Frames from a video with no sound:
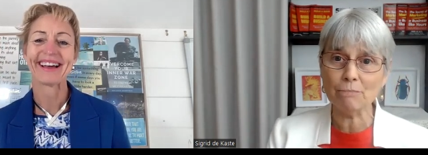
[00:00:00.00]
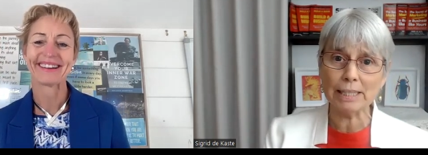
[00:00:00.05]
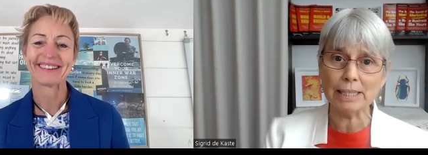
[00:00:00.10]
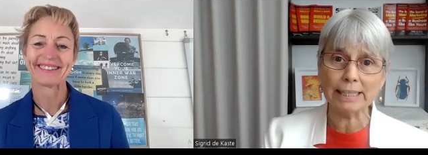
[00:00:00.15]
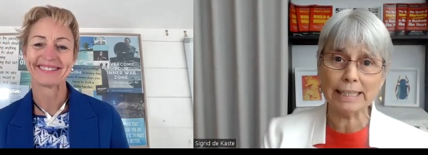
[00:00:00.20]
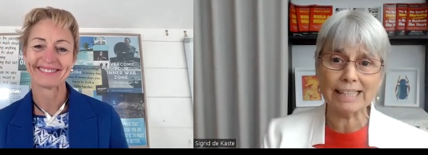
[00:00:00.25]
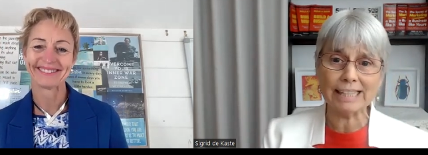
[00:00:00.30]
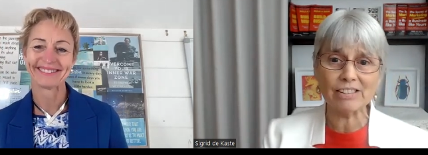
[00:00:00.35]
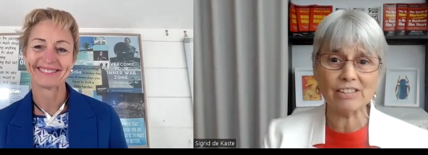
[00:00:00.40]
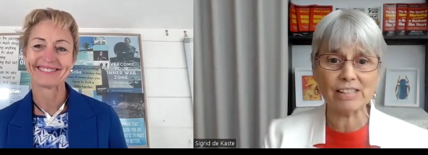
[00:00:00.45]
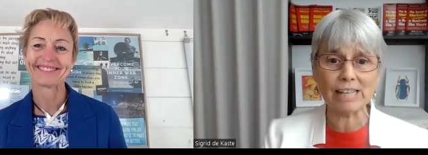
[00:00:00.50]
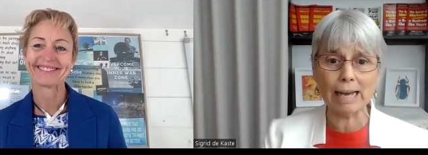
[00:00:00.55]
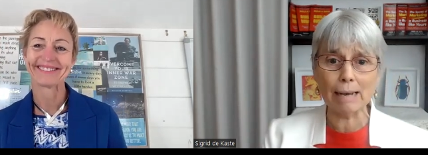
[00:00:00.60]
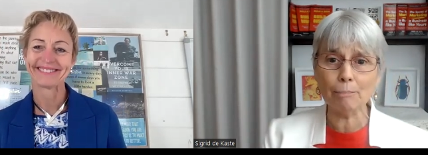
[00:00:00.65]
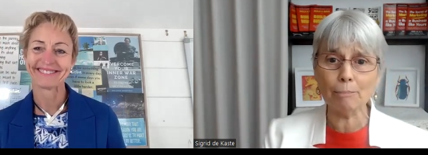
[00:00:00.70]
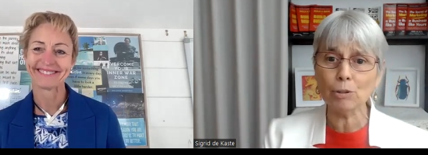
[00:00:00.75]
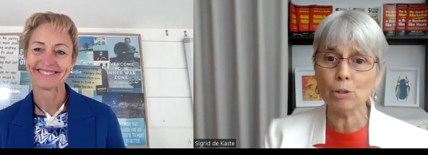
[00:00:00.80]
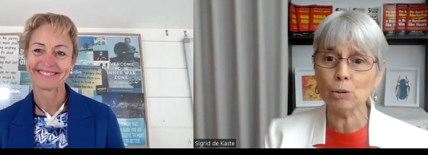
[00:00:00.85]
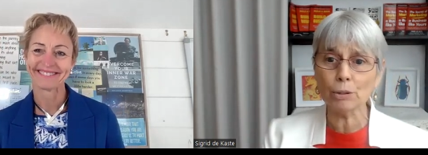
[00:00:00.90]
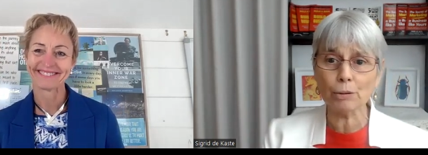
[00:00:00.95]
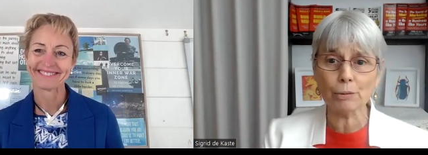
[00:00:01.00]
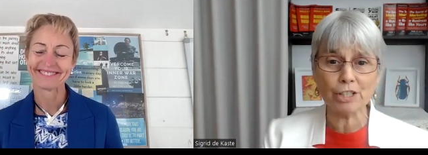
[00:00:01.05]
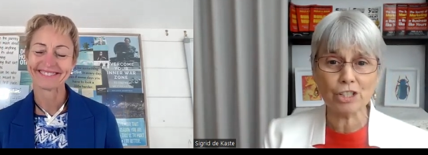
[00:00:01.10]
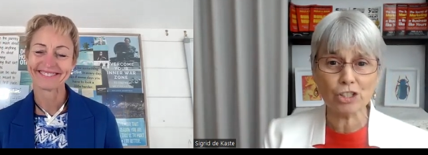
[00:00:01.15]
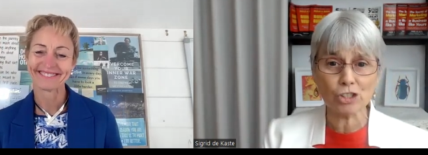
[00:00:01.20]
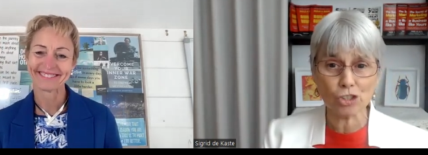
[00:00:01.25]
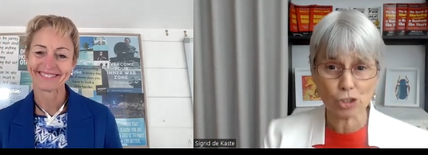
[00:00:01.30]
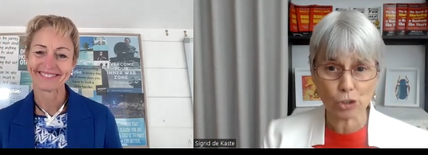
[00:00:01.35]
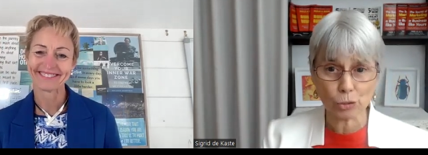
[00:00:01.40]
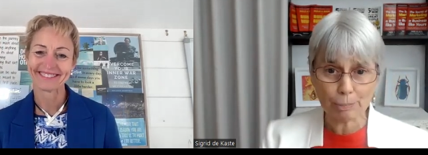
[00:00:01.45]
Speaker 1: me an example or a
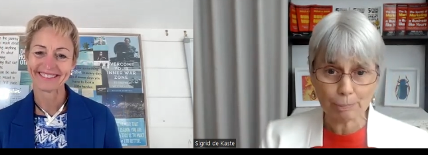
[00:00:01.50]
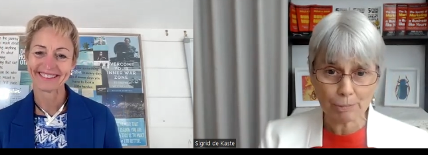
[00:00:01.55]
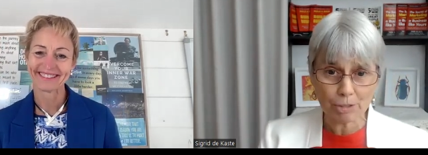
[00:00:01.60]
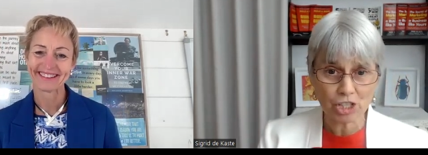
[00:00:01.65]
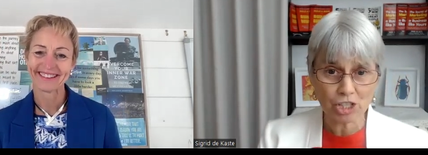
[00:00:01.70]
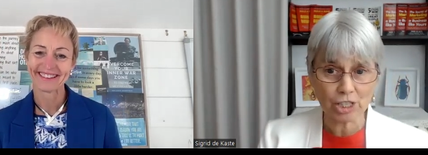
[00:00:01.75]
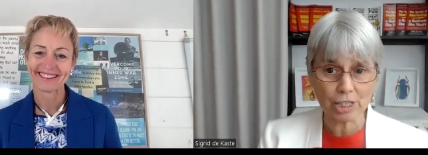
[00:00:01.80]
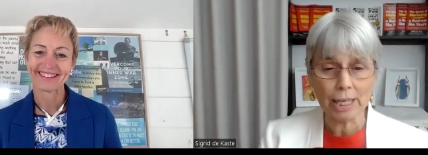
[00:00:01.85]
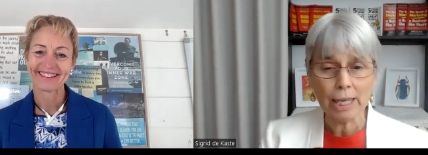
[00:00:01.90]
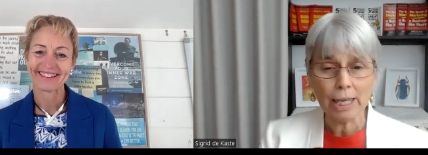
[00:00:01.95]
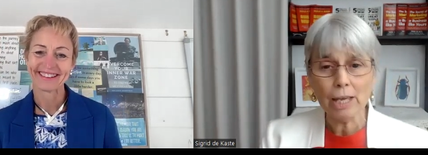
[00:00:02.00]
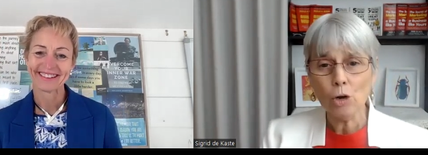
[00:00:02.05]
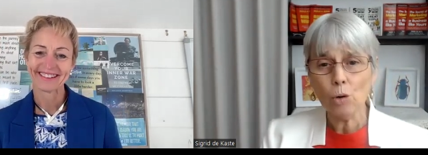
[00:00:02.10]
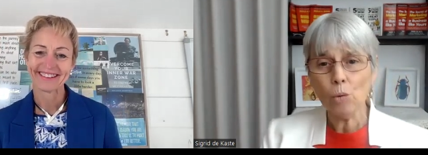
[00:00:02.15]
description